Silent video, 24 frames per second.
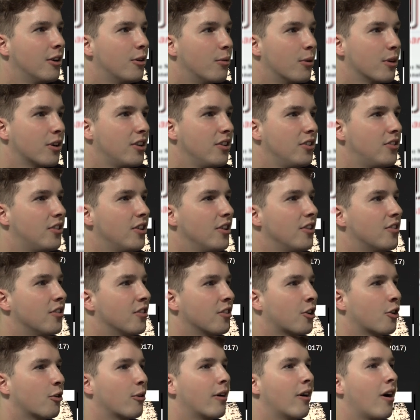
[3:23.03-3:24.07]
rookie
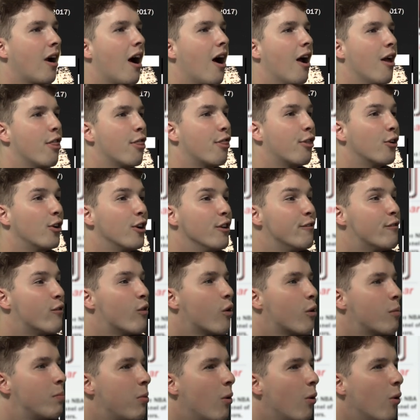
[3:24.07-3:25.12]
season career high
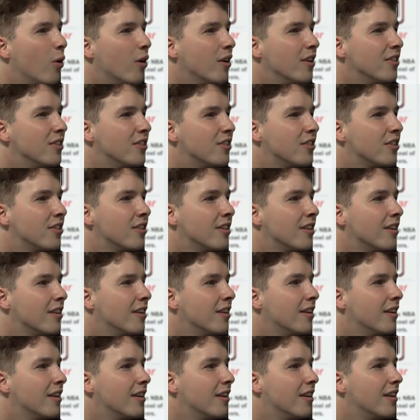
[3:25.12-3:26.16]
34 points,
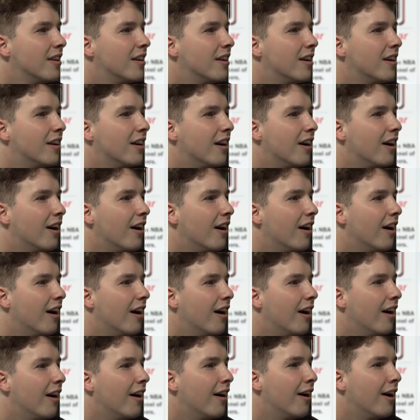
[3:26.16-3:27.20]

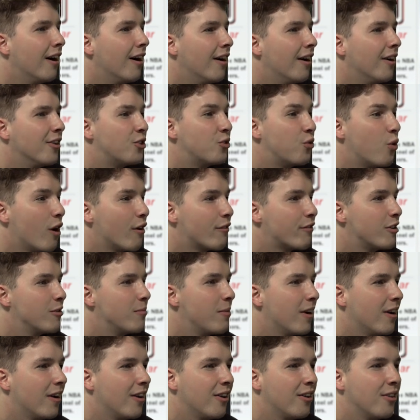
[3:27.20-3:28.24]
12
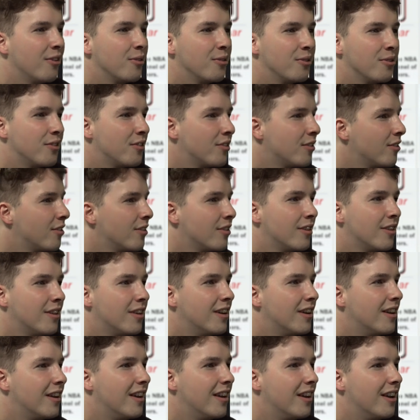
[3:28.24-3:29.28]
rebounds,
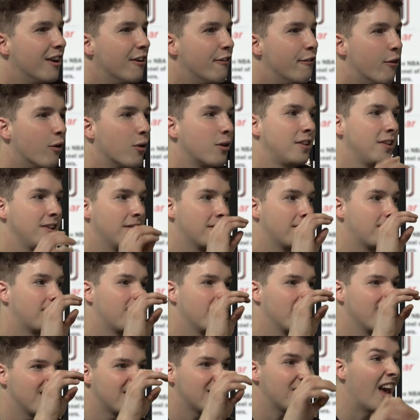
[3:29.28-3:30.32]
14
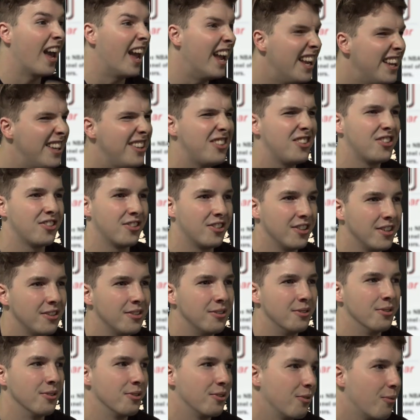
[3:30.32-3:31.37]
assists, 8
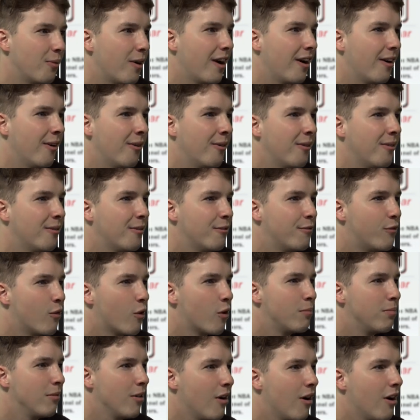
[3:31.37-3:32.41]
steals. Wow,
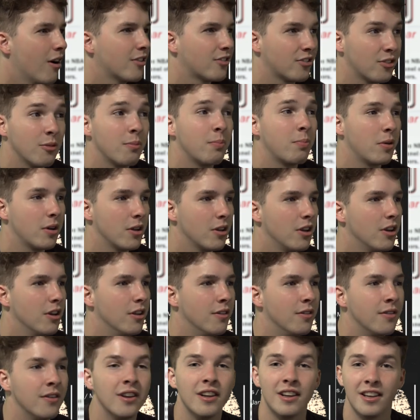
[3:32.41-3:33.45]
4 blocks. Pretty
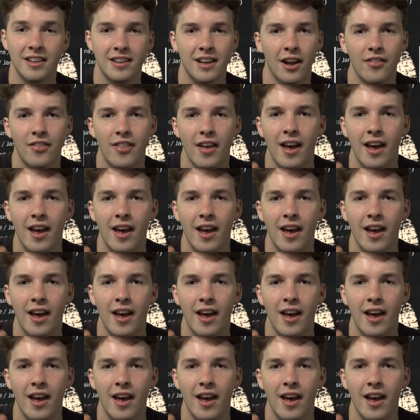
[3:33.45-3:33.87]
good. Got